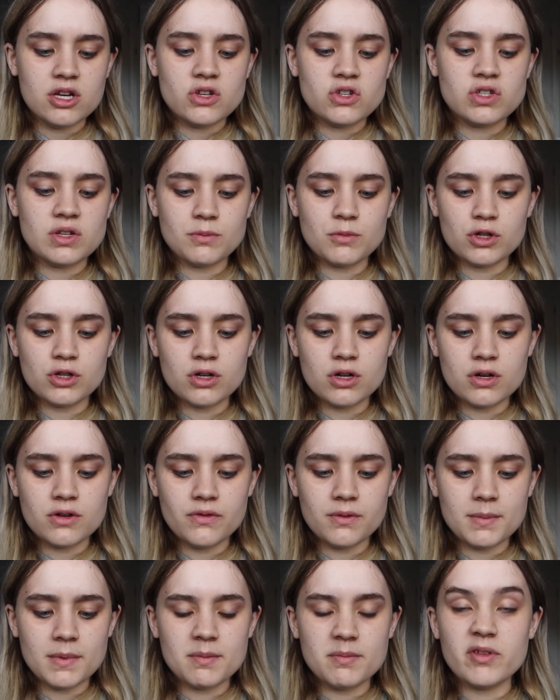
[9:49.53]
So I'm going to go for
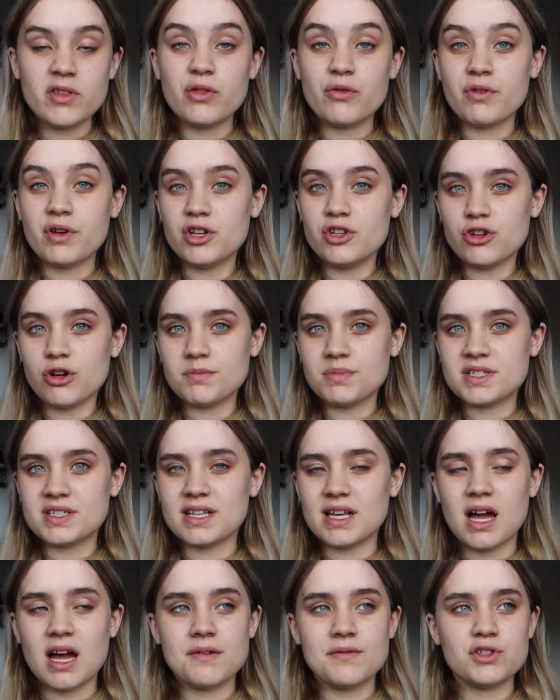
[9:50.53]
maybe 3 drops because
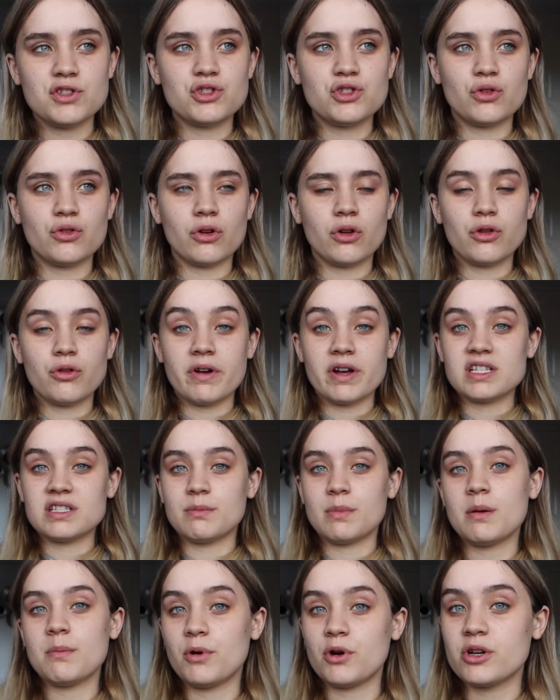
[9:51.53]
I haven't done the rest of
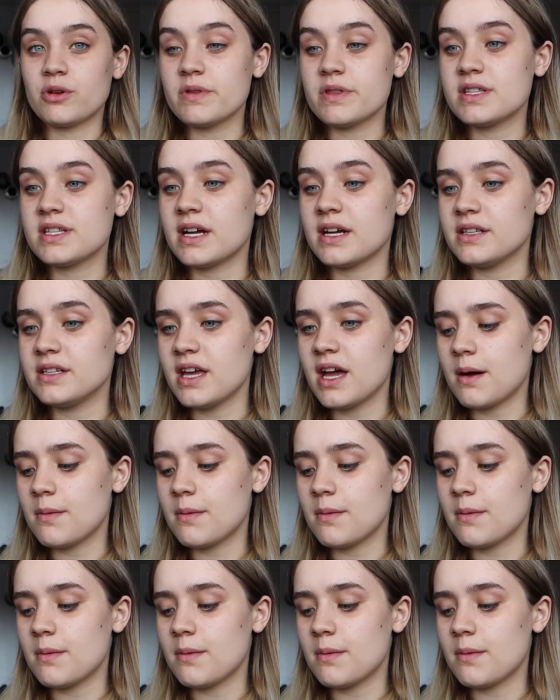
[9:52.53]
my body with tan yet.